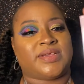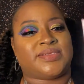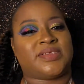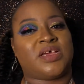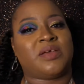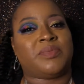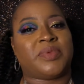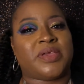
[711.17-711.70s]

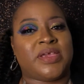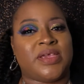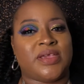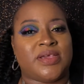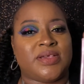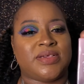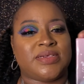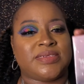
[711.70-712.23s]
up
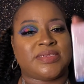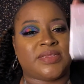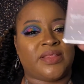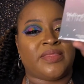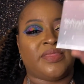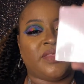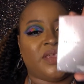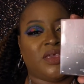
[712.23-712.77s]
is
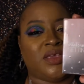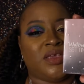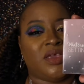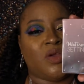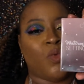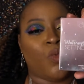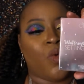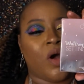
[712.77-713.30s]

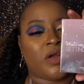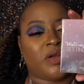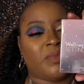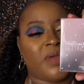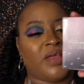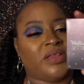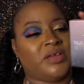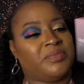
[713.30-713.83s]
the
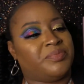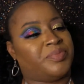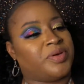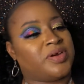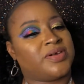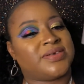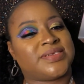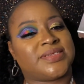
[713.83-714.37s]
Watermelon
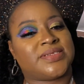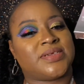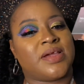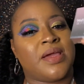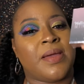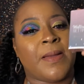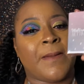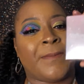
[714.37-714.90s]
Burst
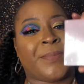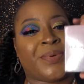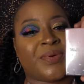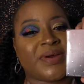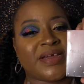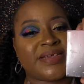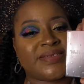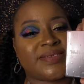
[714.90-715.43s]

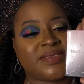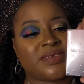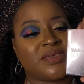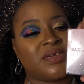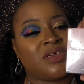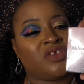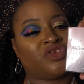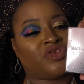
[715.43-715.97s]
Pressed
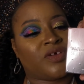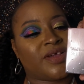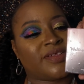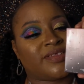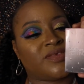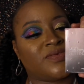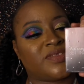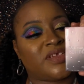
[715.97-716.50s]

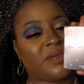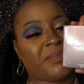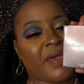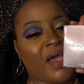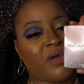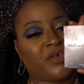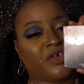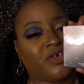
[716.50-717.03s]
Translucent
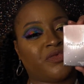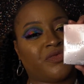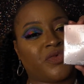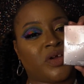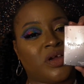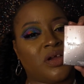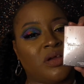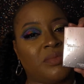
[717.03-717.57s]
Powder
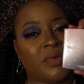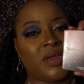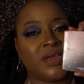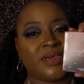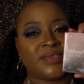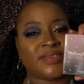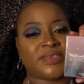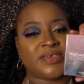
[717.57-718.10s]
from
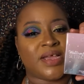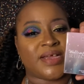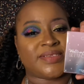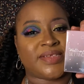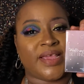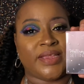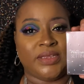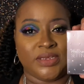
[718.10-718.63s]

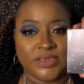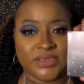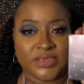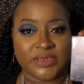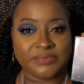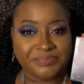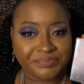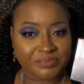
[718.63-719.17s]
Ciate
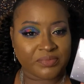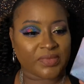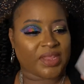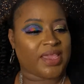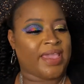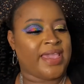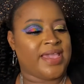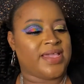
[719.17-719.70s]
London.
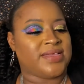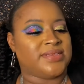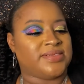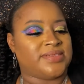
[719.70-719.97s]
And